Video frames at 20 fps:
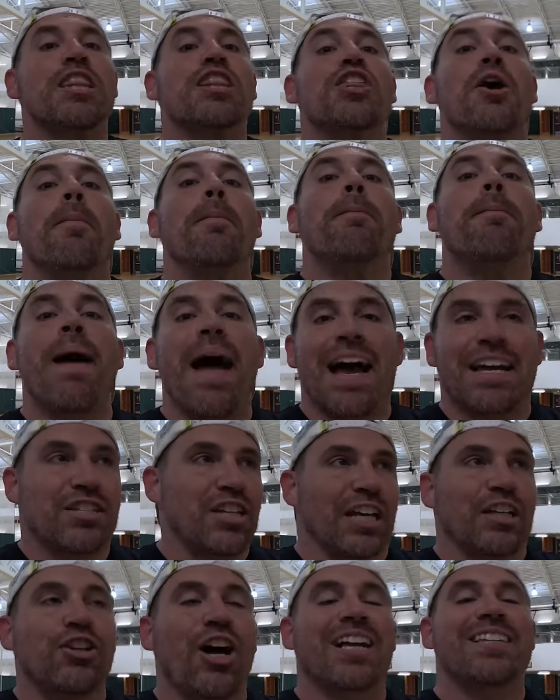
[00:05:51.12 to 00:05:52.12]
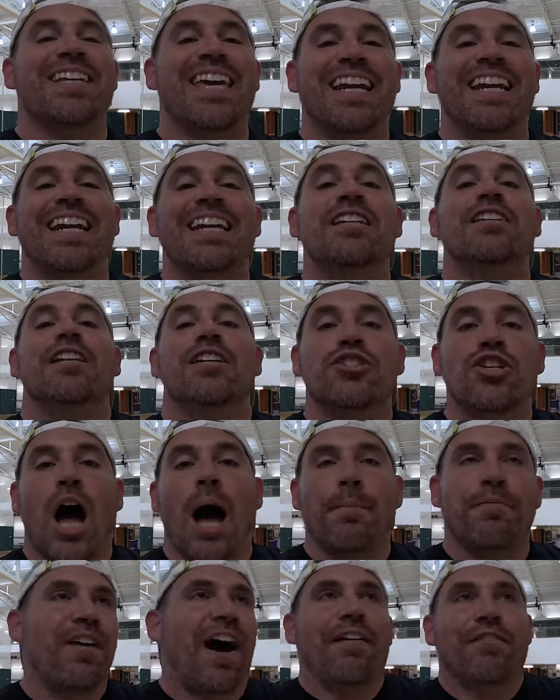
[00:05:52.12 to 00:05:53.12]
the best, like not to get it into the
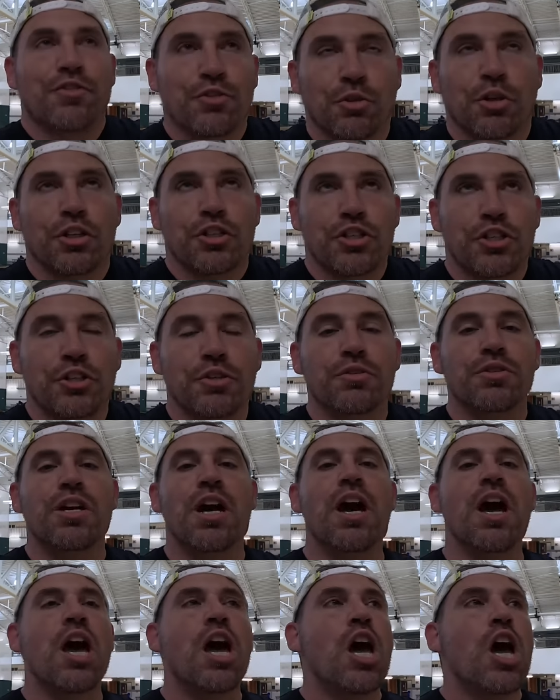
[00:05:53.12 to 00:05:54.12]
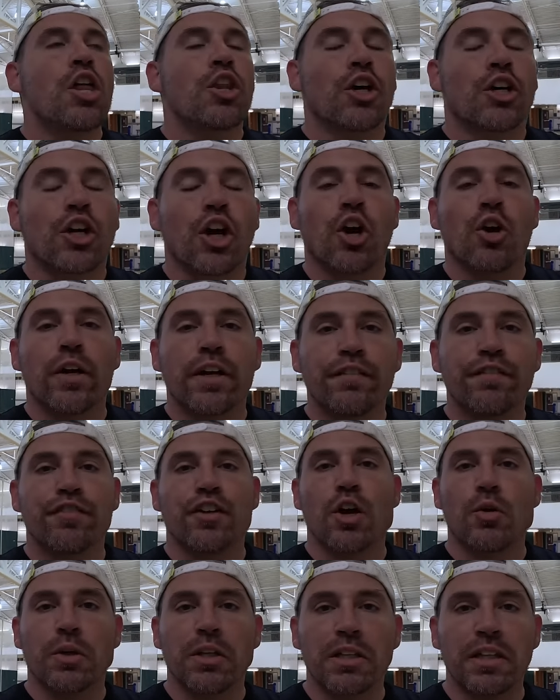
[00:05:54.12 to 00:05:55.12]
top five, so good shoes. The Curry
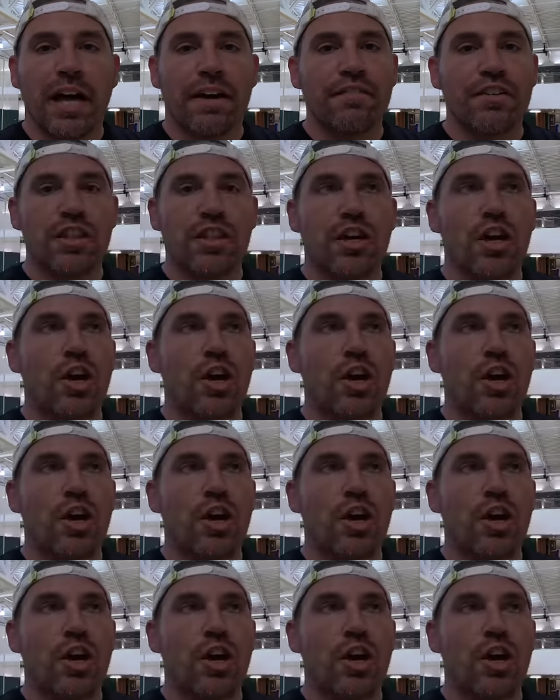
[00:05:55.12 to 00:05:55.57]
Flow 11